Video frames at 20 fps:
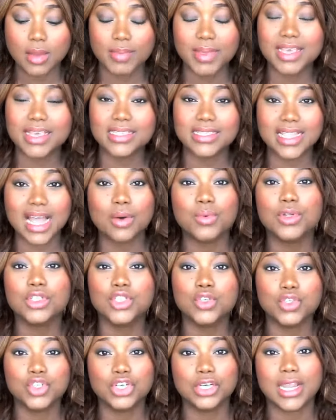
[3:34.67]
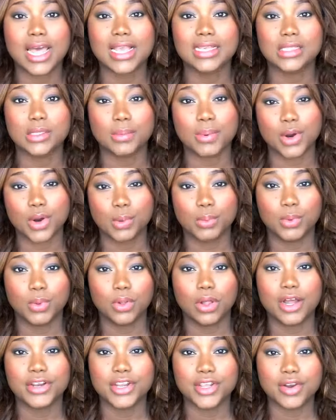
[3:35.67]
because that will neutralize the
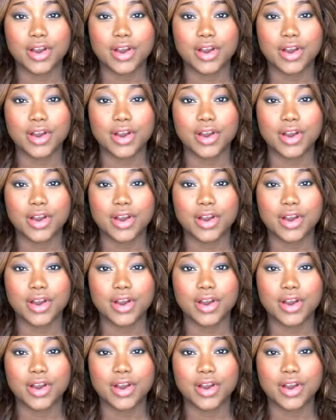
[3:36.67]
purple under